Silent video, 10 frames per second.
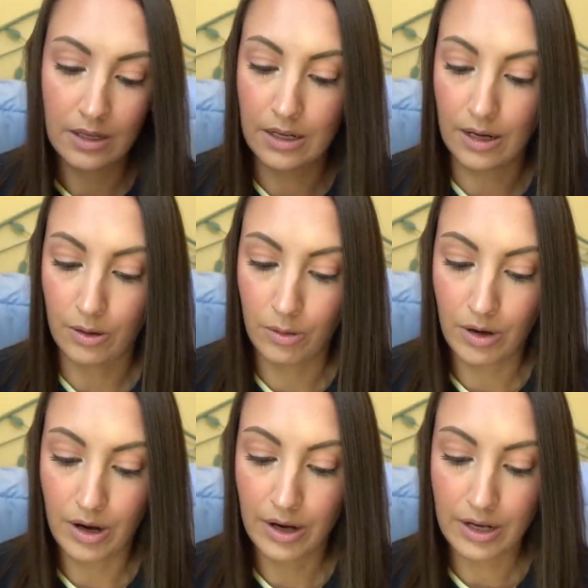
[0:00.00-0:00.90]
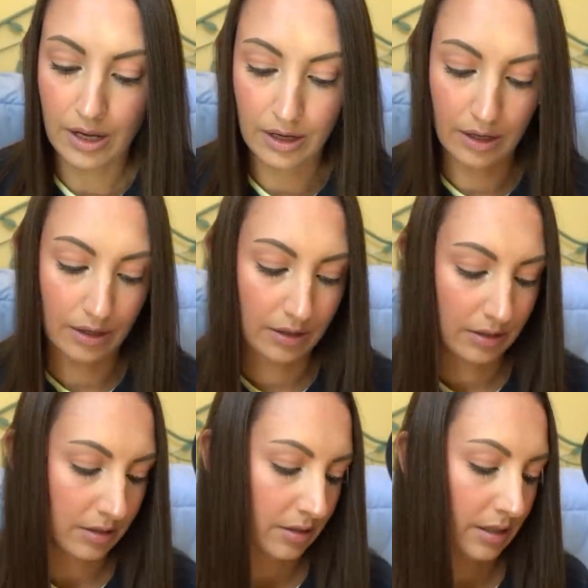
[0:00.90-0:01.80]
Now, I had
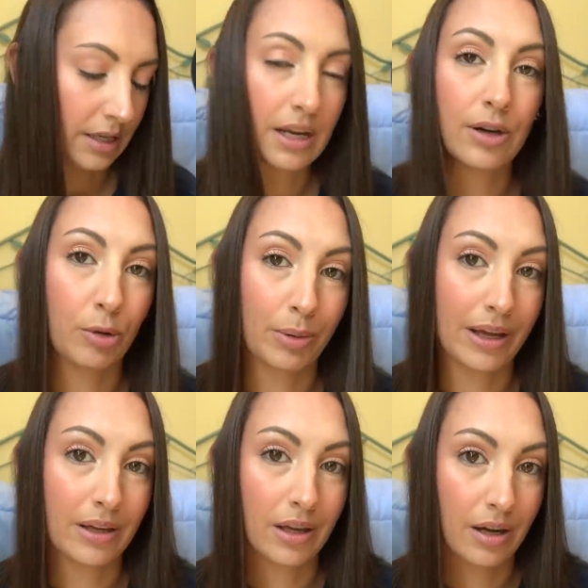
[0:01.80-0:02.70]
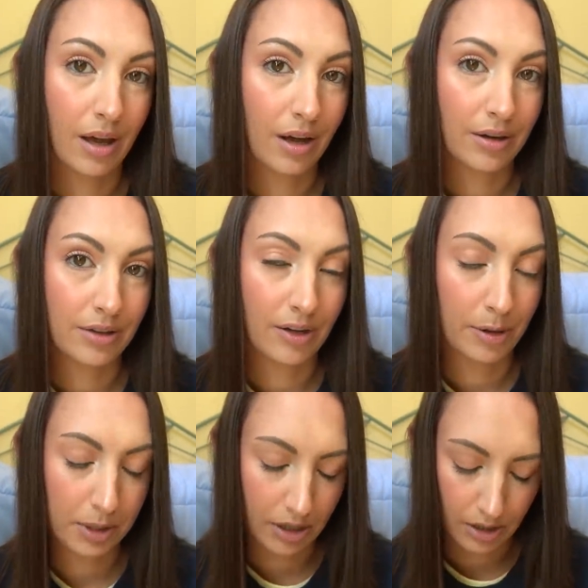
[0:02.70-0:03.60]
a nano pet and not a
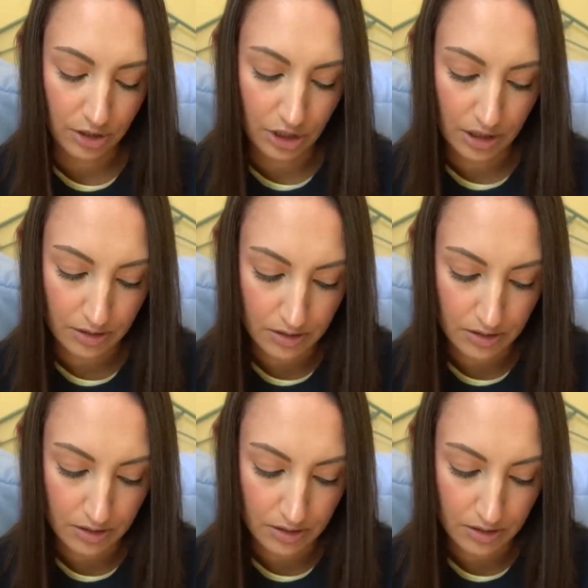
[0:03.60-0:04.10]
Tamagotchi.